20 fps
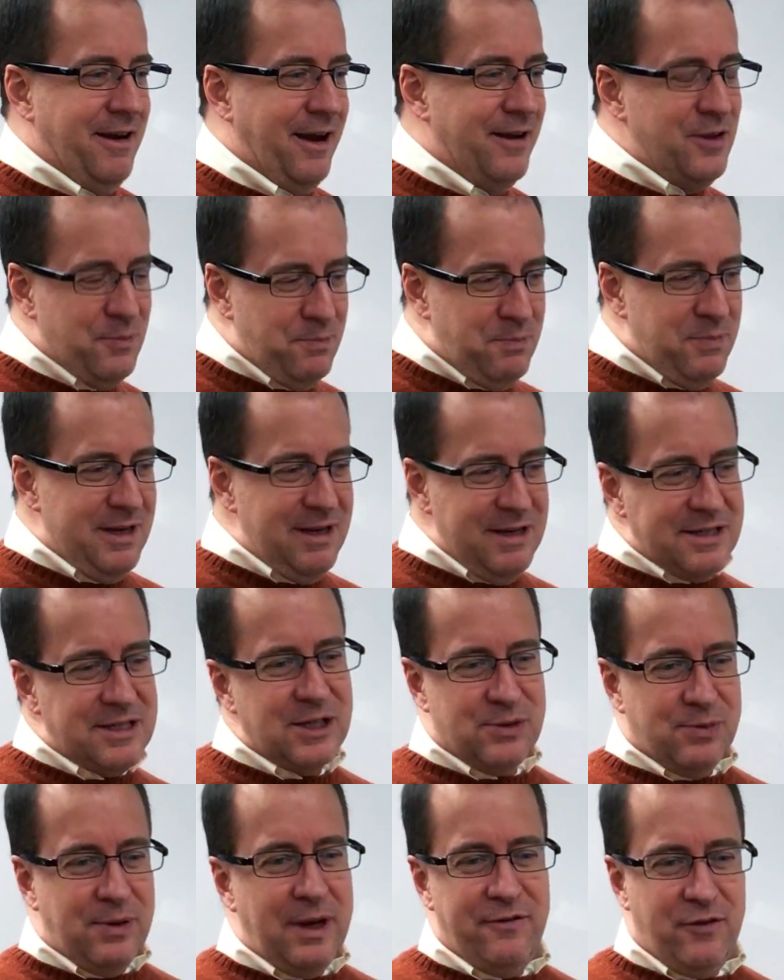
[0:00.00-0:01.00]
And the
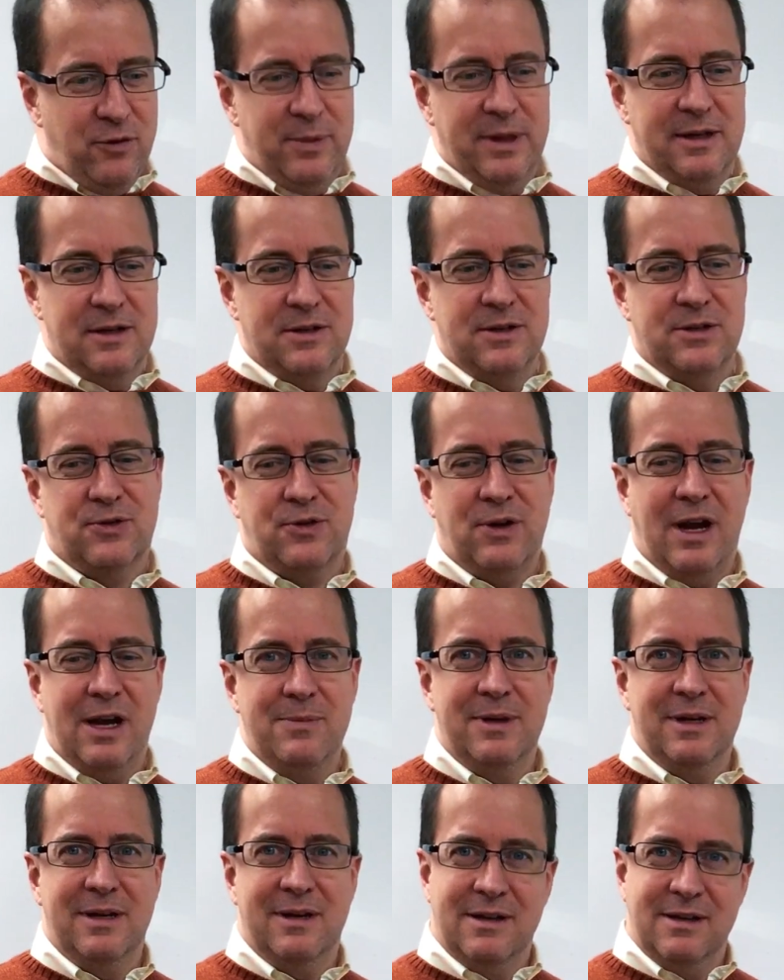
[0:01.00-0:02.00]
easiest way for me to
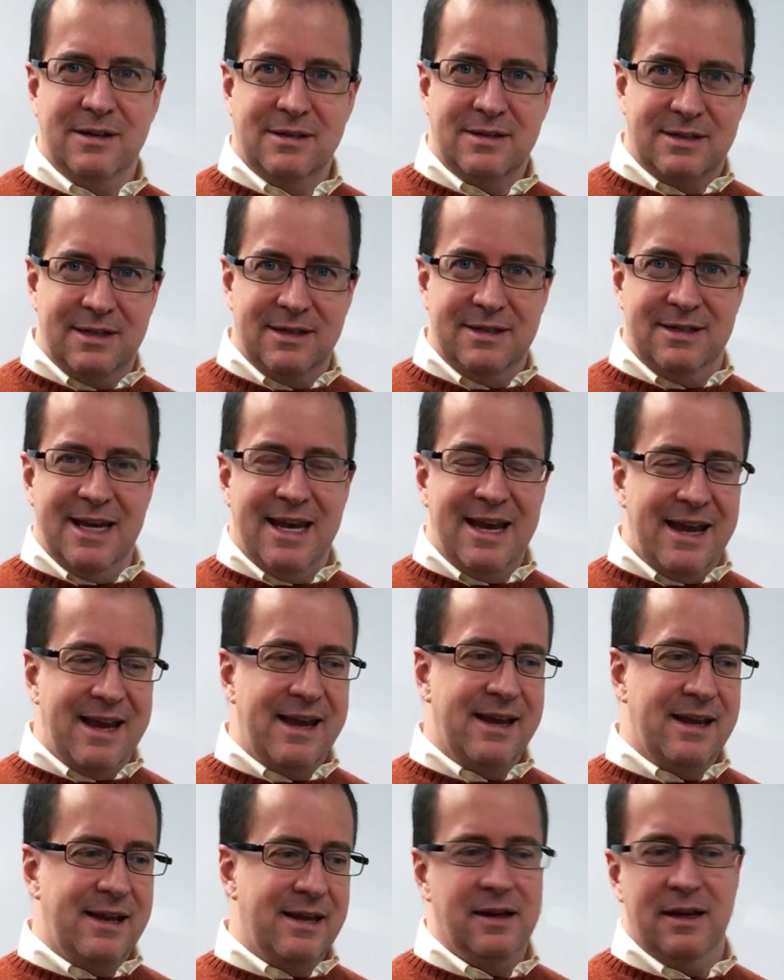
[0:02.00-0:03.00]
describe it is
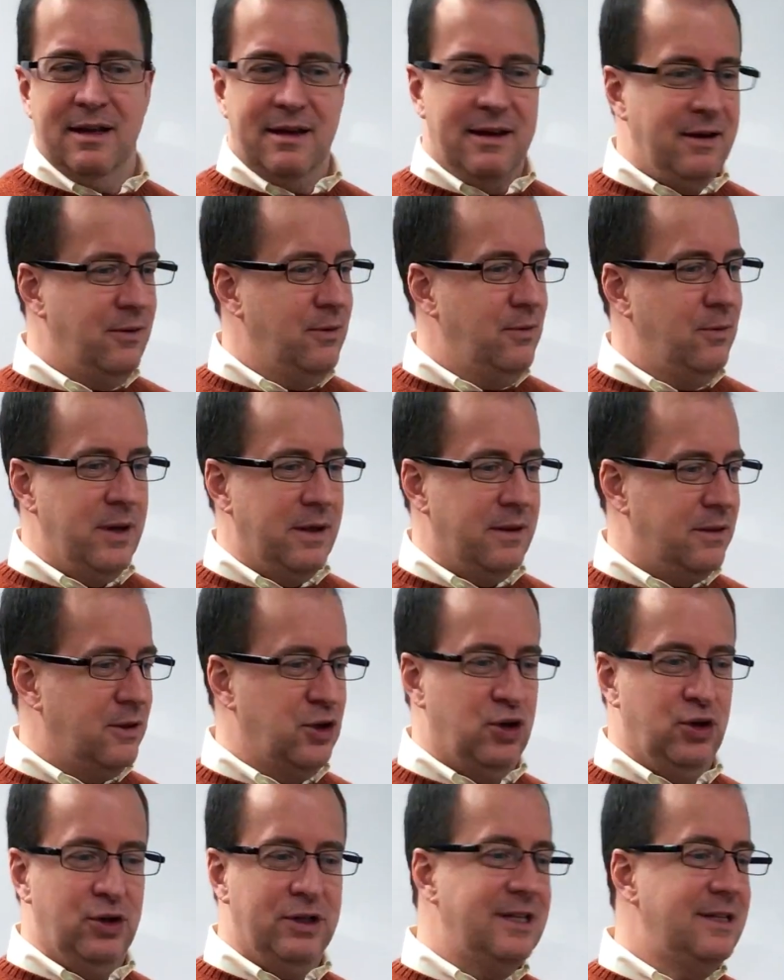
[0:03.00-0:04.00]
today,
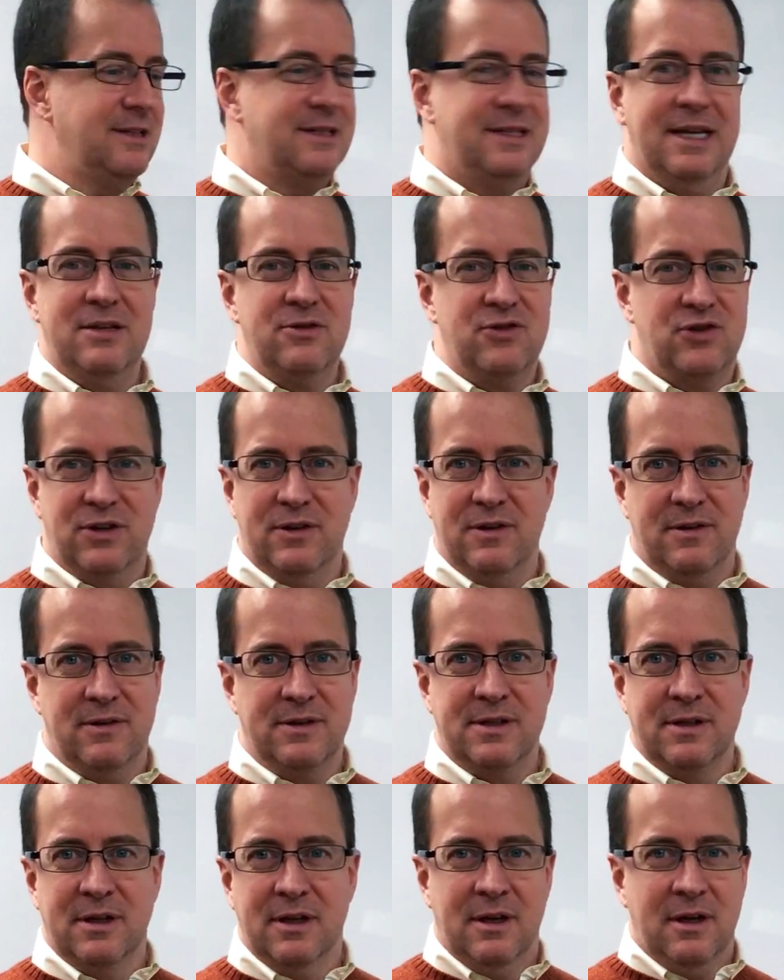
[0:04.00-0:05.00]
with good
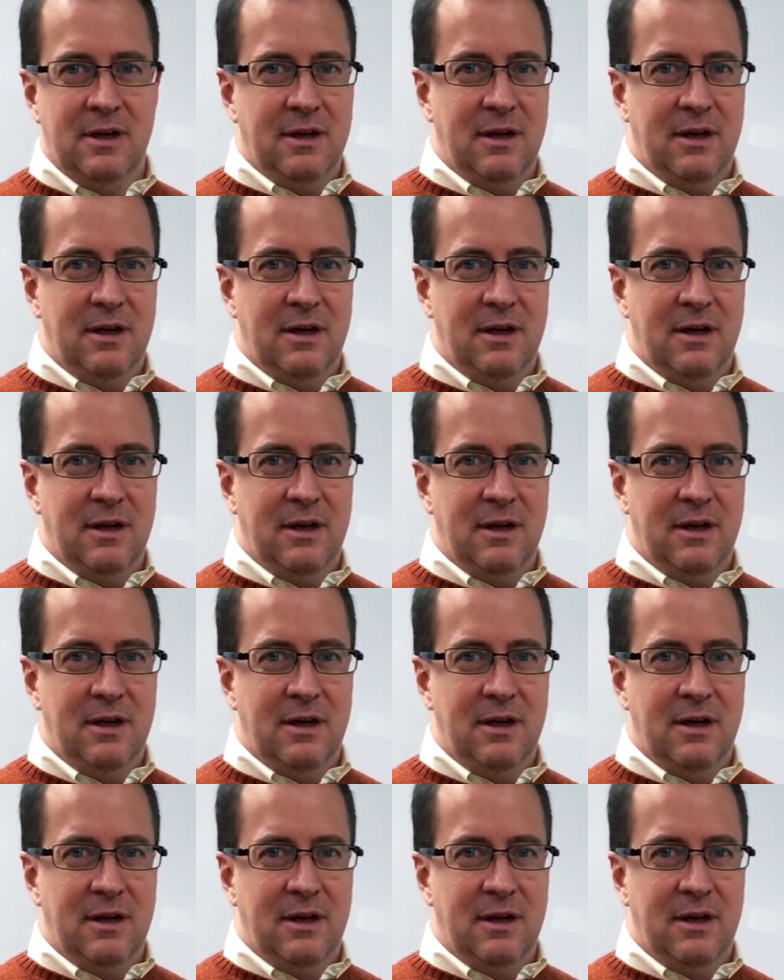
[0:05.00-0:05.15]
intentions,